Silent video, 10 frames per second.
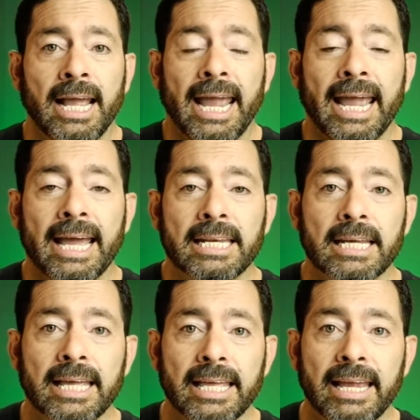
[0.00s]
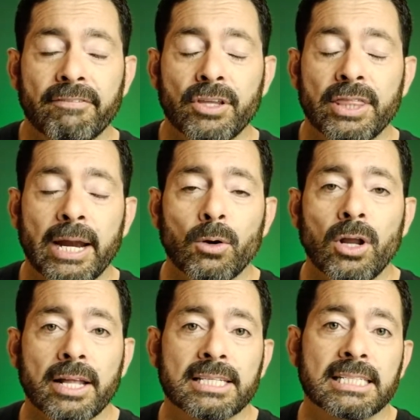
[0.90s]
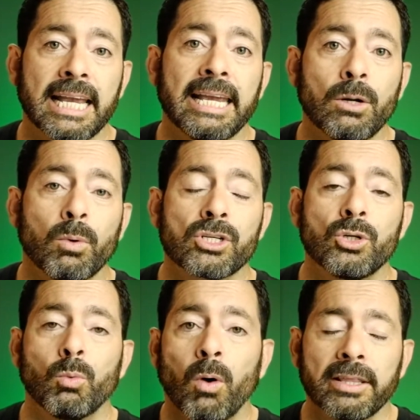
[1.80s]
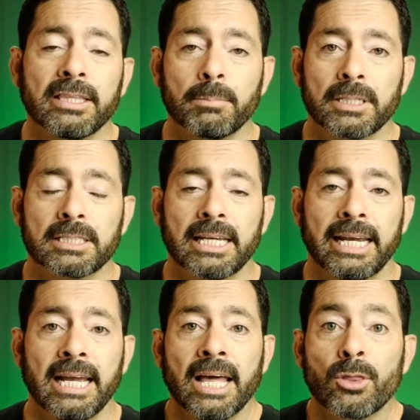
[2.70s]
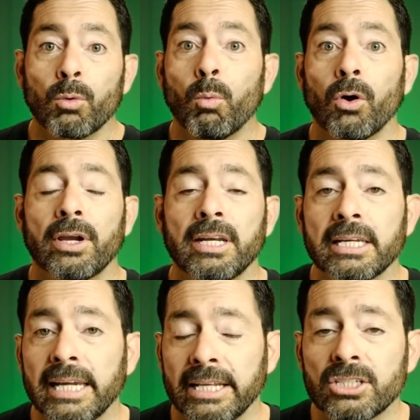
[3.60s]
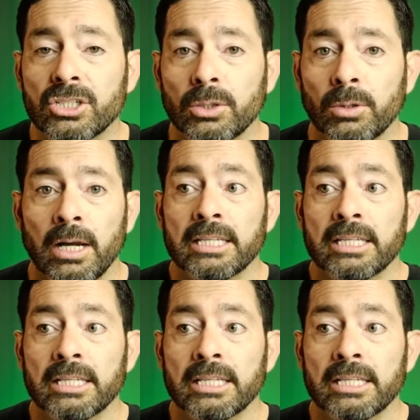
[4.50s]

And if they're not saying what you want them to say, they're working against you.